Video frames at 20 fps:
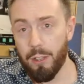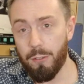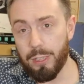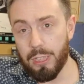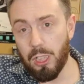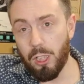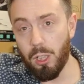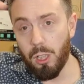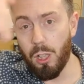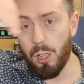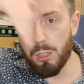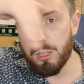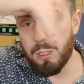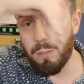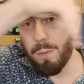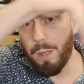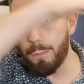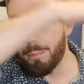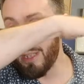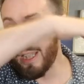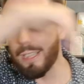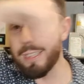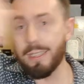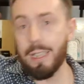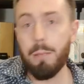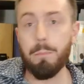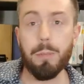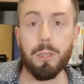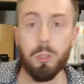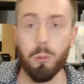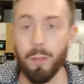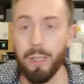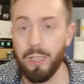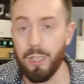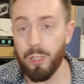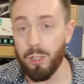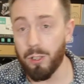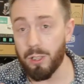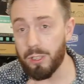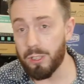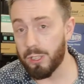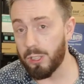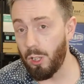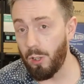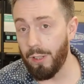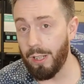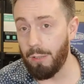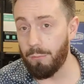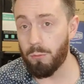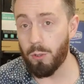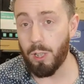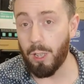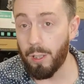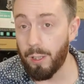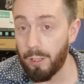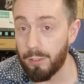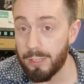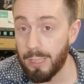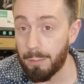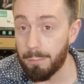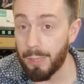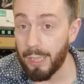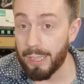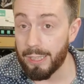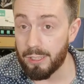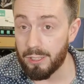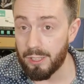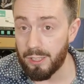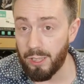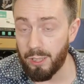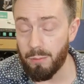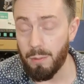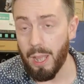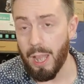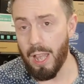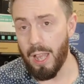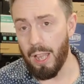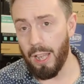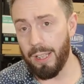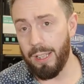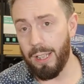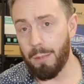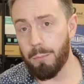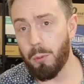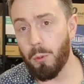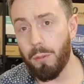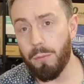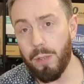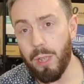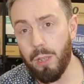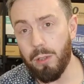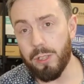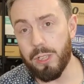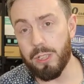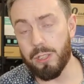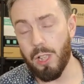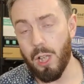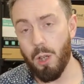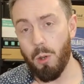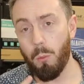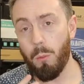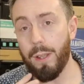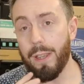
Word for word: There is lots of updates in between, and you can sign up for a lot of those updates too. A number of users,